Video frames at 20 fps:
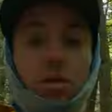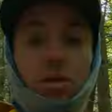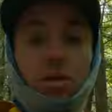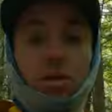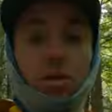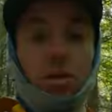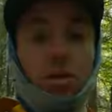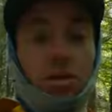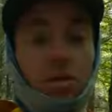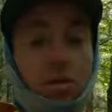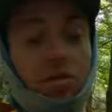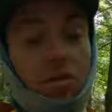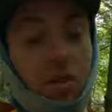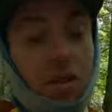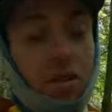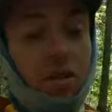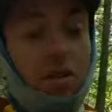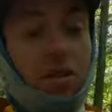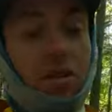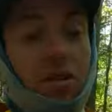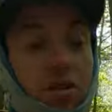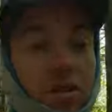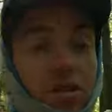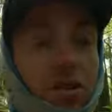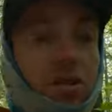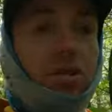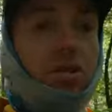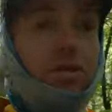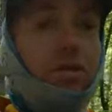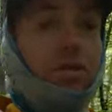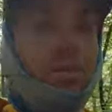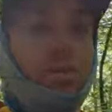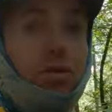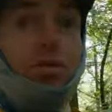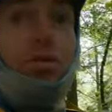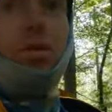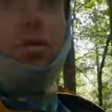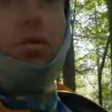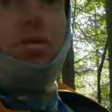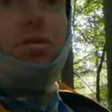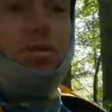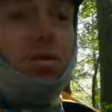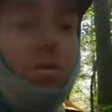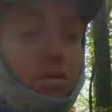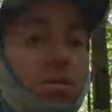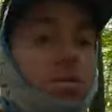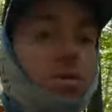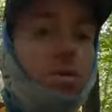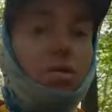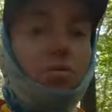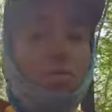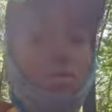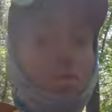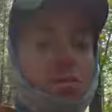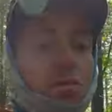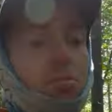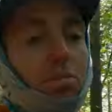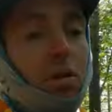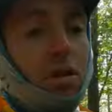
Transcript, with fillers: The trail is in very good condition. There's nothing really too difficult